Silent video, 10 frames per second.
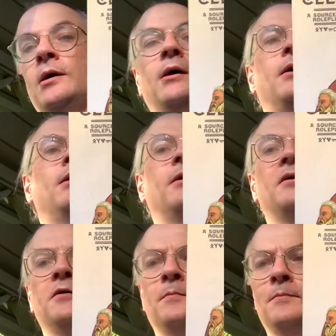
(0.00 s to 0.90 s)

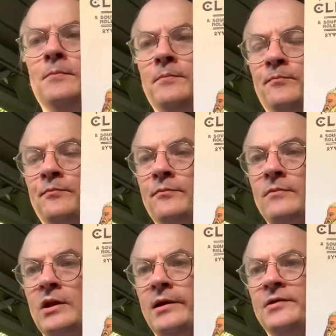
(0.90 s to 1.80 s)
I
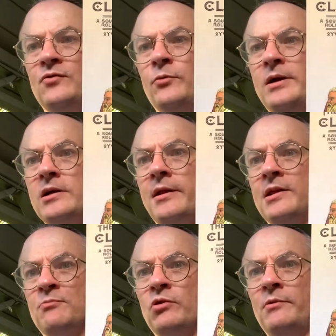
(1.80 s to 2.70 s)
think
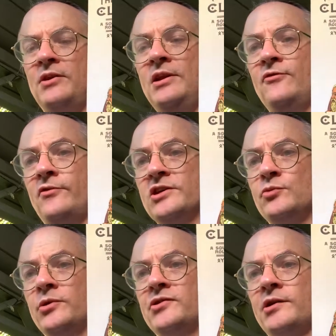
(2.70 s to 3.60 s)
it's probably the first
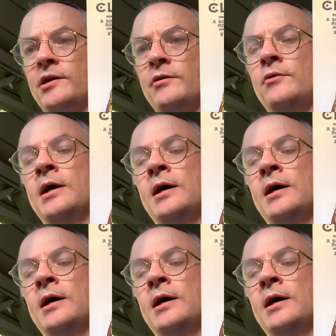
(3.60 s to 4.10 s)
one to go